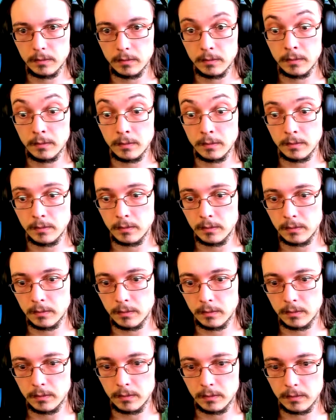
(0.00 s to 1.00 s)

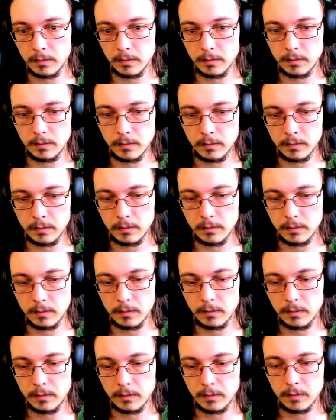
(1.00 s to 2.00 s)

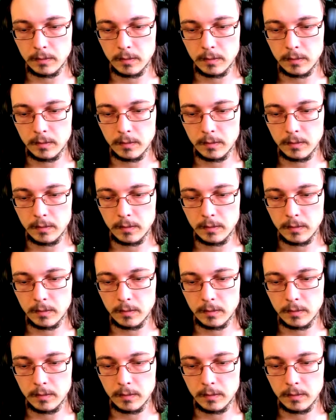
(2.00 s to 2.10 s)
No one is speaking in this clip.